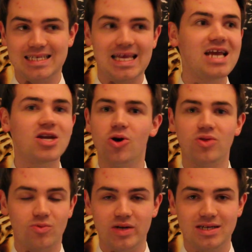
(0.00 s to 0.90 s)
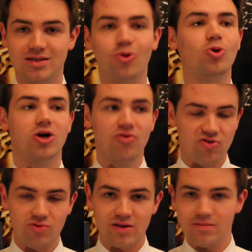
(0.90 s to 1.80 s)
They know that we can all go
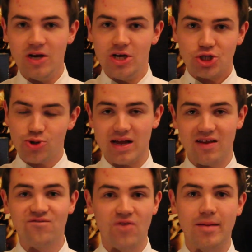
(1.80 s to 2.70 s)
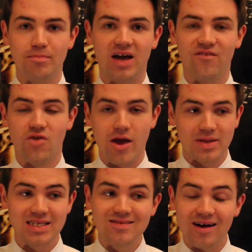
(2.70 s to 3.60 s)
through the trailer frame by frame
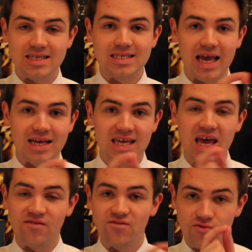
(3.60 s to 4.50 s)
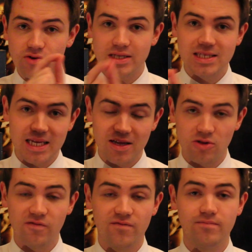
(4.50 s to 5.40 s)
and dissect every single,